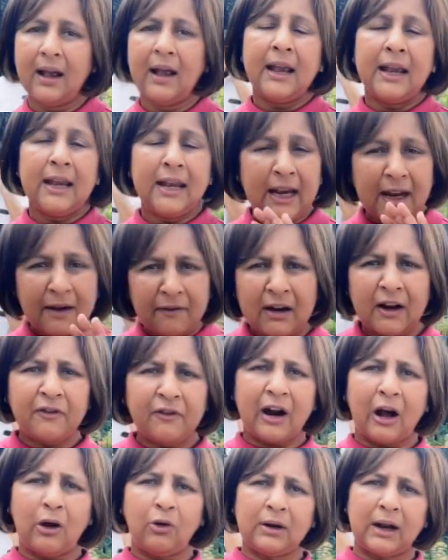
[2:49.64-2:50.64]
even if
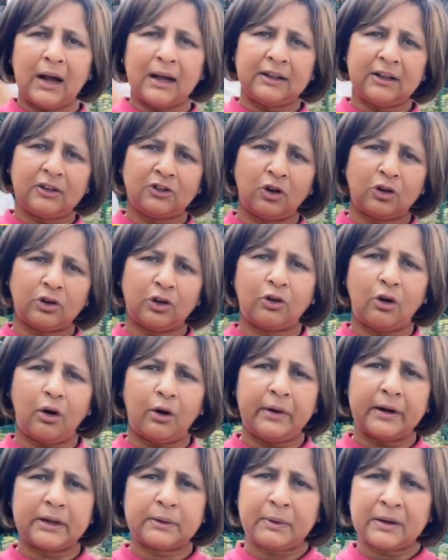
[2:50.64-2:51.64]
Rahul Gandhi is not the
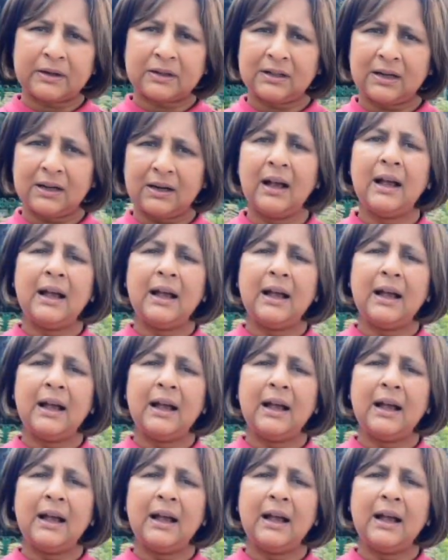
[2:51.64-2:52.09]
Congress president,